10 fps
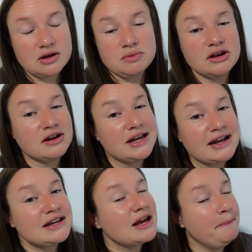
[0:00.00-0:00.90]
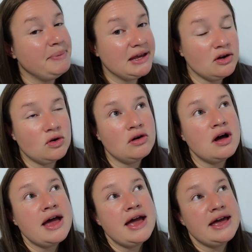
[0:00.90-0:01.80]
We are getting a beagle.
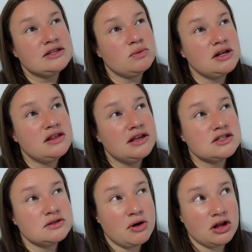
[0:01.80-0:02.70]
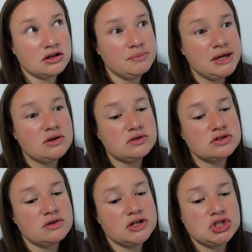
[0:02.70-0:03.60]
It's one of the smaller
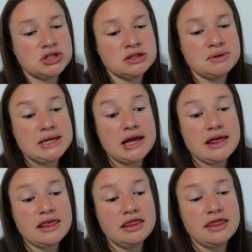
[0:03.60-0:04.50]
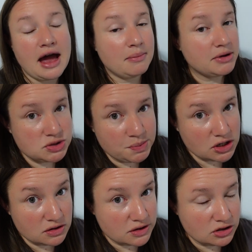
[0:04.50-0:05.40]
beagles, so it shouldn't be that much
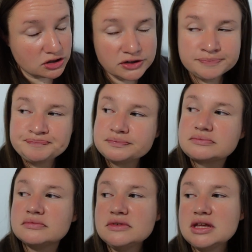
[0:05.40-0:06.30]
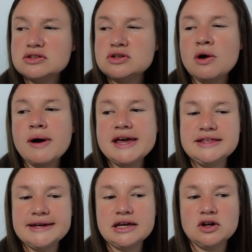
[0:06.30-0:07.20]
bigger than her. So I
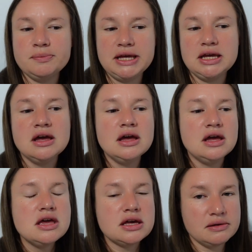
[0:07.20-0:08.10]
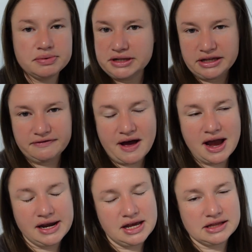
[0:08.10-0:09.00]
think it'll be completely
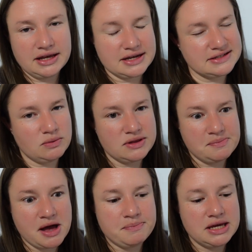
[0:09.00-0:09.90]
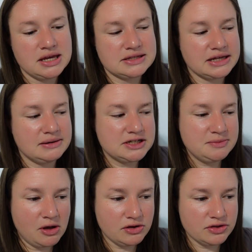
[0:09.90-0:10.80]
fine. And like I said, with a puppy, it's going to be
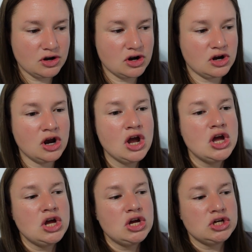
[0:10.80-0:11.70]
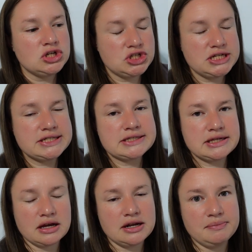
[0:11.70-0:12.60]
smaller than her. She's
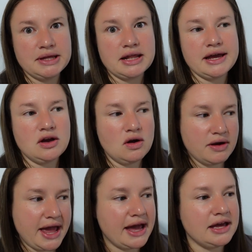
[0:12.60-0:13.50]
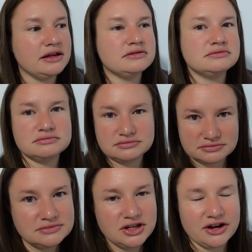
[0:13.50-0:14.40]
going to be like, okay,
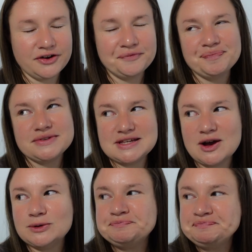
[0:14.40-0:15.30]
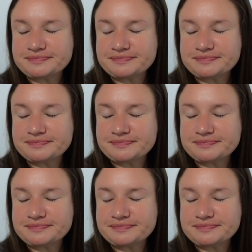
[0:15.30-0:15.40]
you know, so